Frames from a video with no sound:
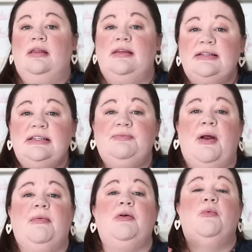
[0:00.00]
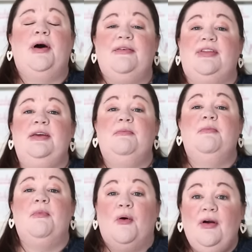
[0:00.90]
This is probably one of the
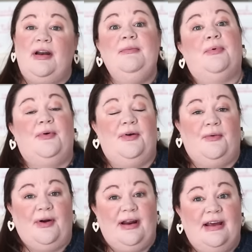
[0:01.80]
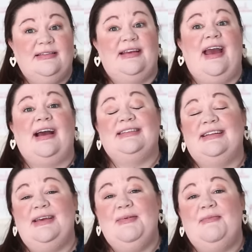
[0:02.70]
more important organizing hacks
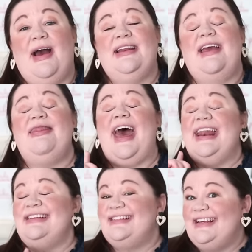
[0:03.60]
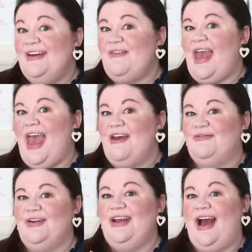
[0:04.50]
to keep in mind, and that is to give
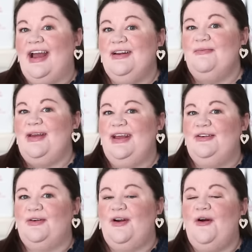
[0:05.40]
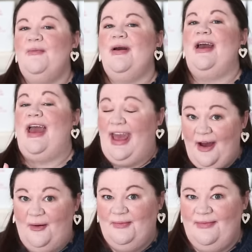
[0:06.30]
every item in your home a
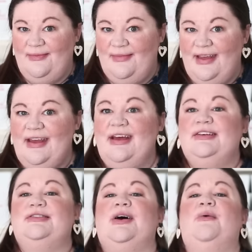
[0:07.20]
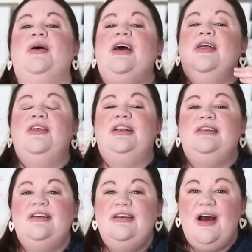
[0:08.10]
home. So the
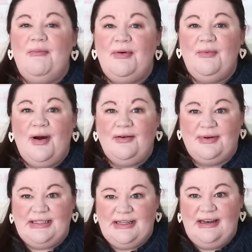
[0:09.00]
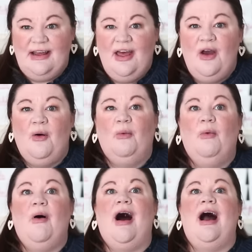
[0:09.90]
number one reason
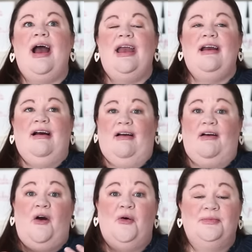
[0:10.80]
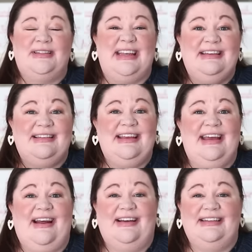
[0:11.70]
why our homes easily
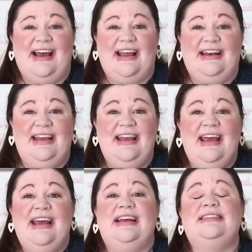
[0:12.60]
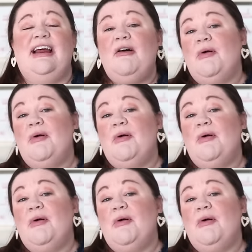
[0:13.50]
get untidy is not